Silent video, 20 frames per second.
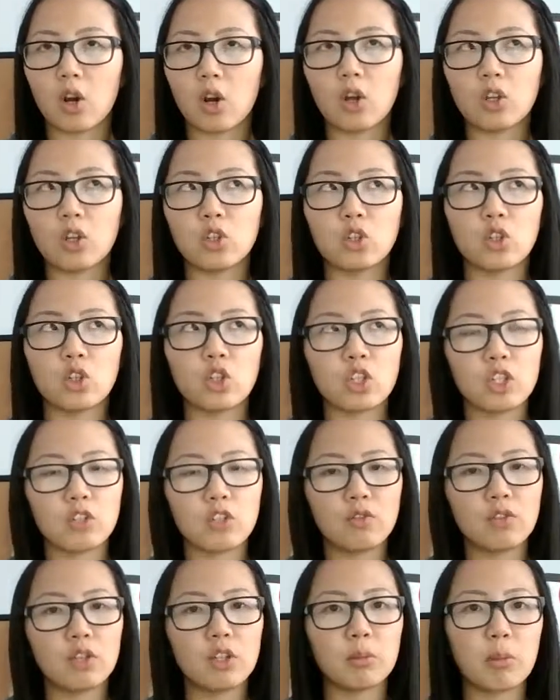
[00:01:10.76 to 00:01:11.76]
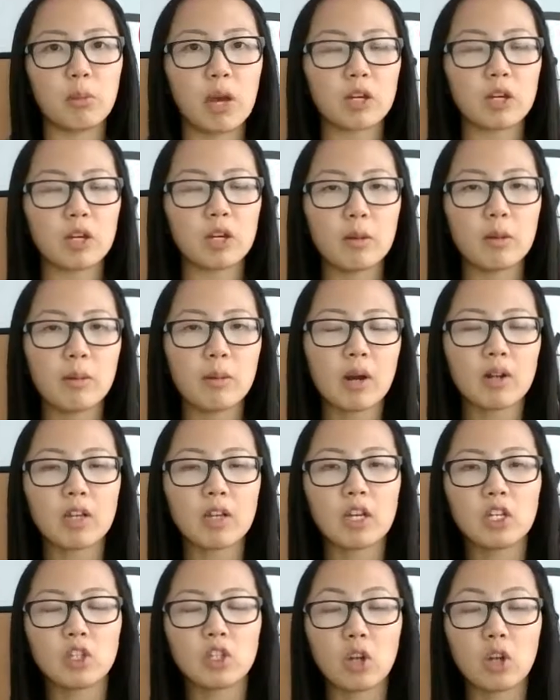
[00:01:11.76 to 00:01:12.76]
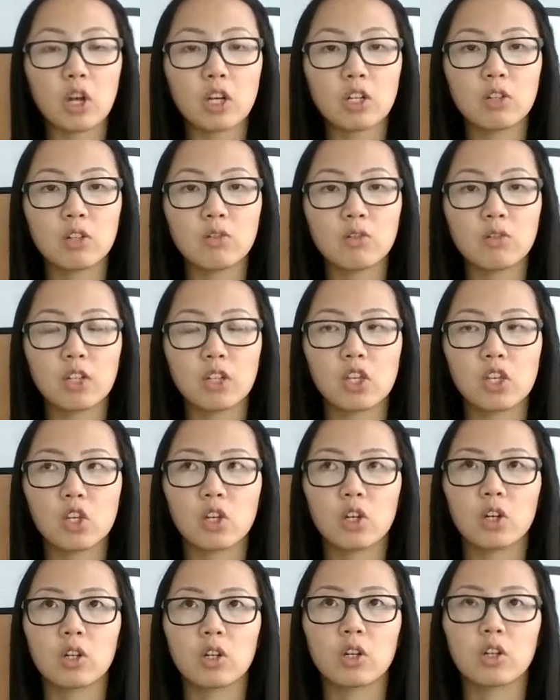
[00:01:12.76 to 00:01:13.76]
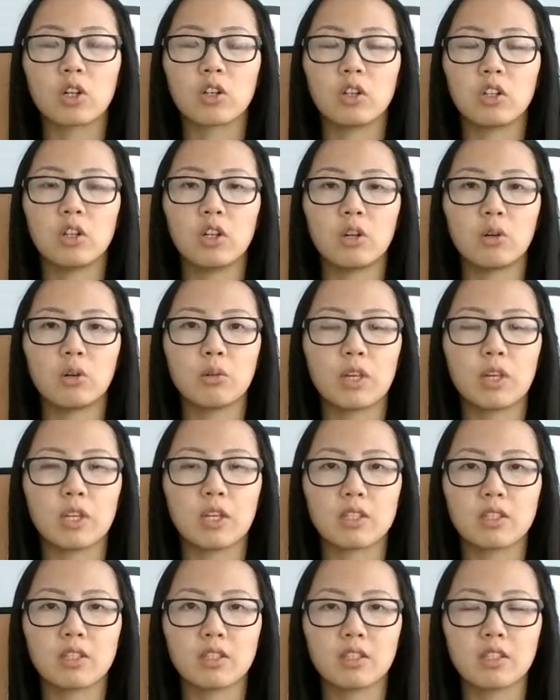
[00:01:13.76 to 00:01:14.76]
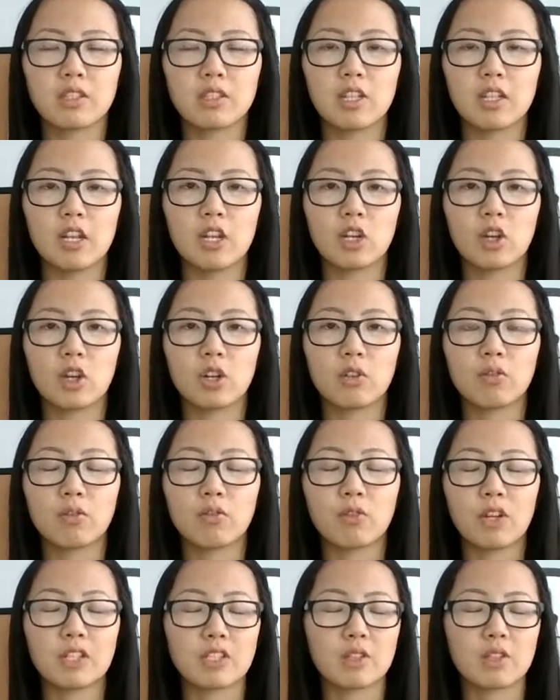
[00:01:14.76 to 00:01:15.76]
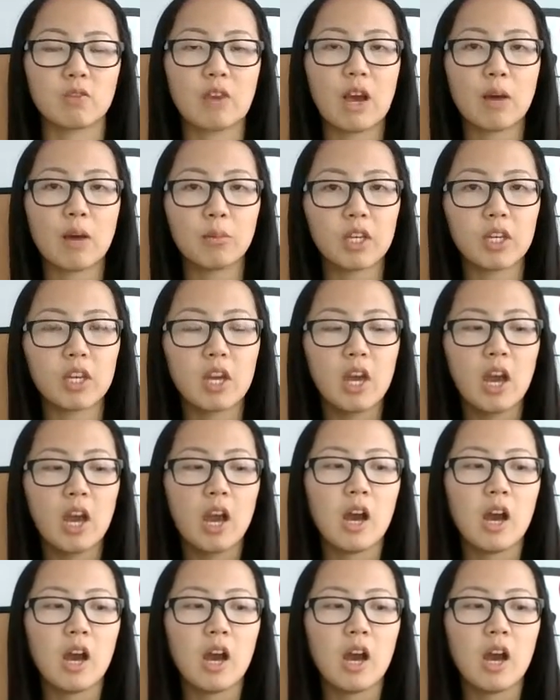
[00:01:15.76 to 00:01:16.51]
you're going to feel better about it, and you're not going to feel like you're, like soliciting your friends and family,